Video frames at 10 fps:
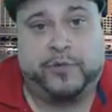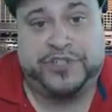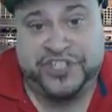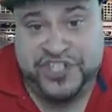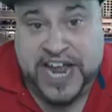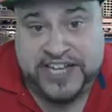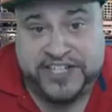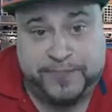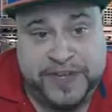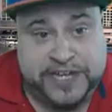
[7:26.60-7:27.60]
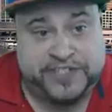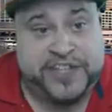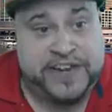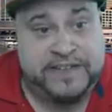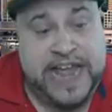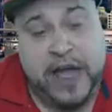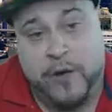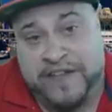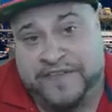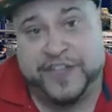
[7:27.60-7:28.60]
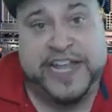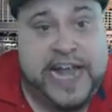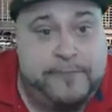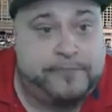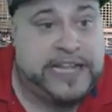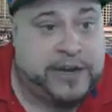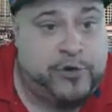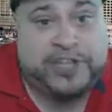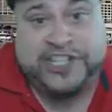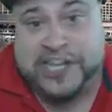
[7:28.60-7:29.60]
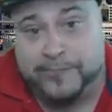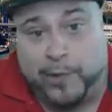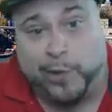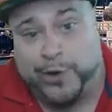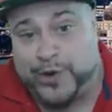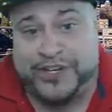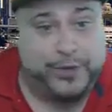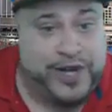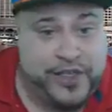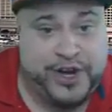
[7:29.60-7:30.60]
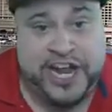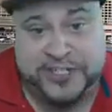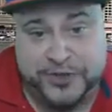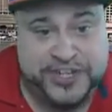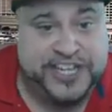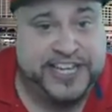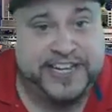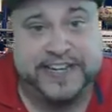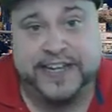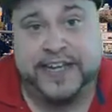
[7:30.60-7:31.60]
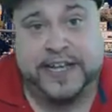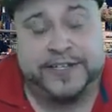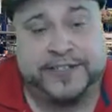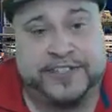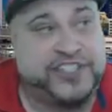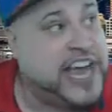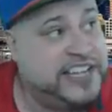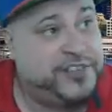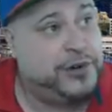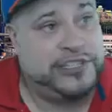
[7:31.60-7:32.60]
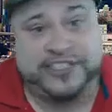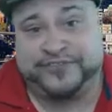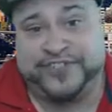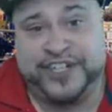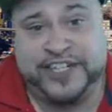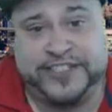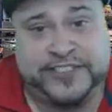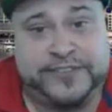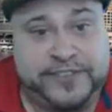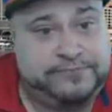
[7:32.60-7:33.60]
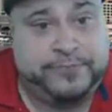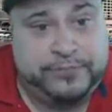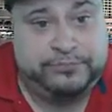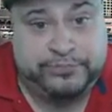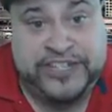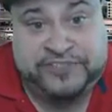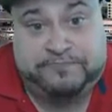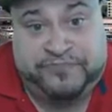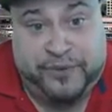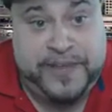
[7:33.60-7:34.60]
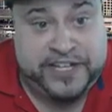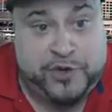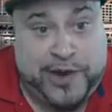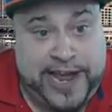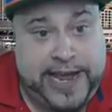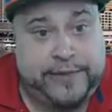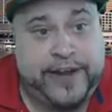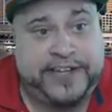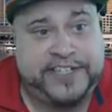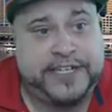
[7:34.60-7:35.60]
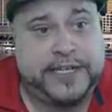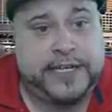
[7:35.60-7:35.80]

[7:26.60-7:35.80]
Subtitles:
Which is nice, because then now I feel like I'm like crossing a border into another country, and the signs are all different, and that's, for me, it's okay, right?